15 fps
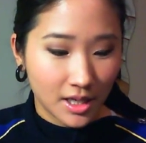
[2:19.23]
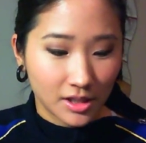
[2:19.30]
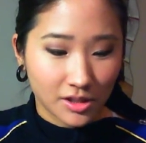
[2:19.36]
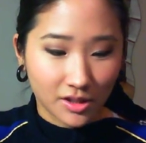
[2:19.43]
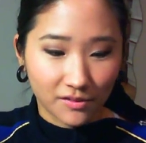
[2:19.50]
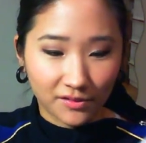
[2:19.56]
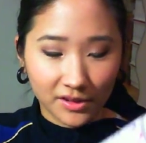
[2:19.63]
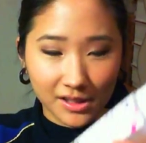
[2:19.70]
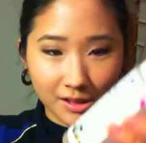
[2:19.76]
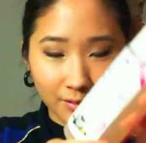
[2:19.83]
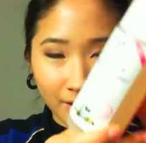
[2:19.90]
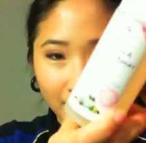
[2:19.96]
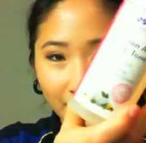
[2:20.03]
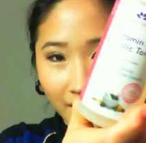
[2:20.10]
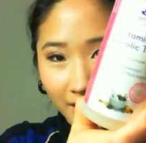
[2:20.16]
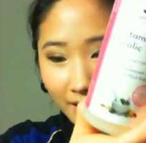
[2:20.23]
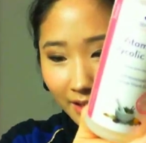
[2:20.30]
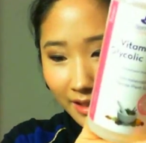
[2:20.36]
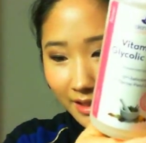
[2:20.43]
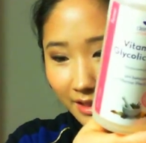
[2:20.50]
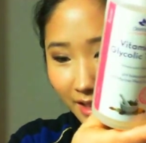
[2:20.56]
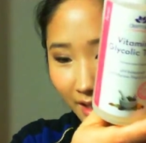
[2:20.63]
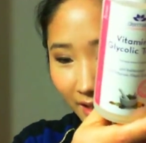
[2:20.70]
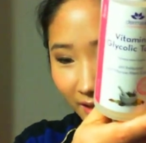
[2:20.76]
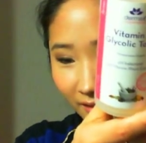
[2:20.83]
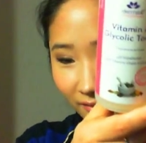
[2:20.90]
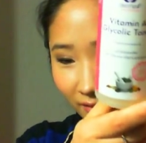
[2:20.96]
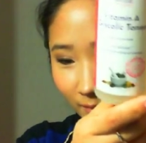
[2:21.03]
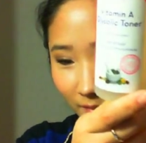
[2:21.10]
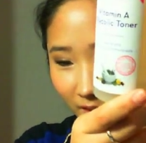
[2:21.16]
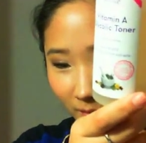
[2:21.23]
So the first one I got is from